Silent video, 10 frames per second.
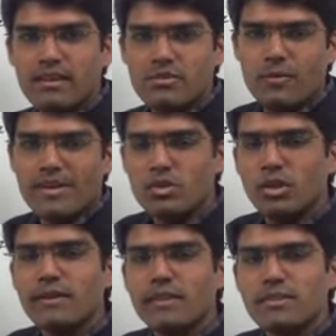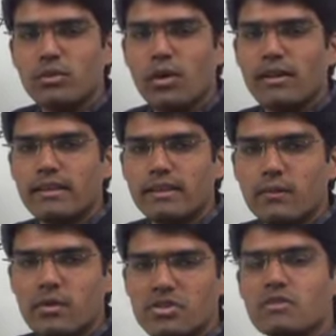So by solving this quadratic
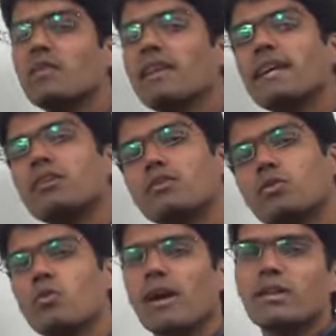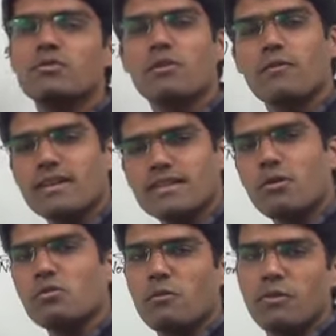equation, we will get 2 values of x,
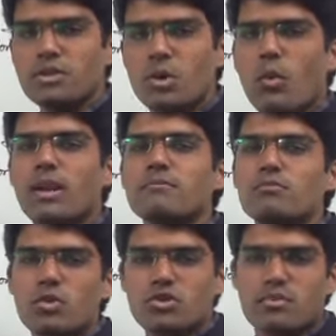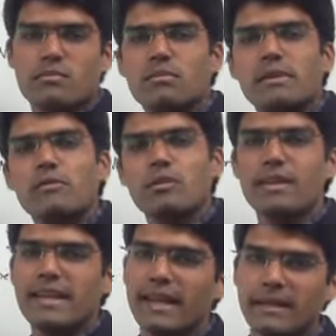out of which one most probably would
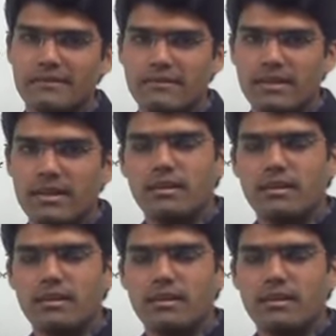be negative,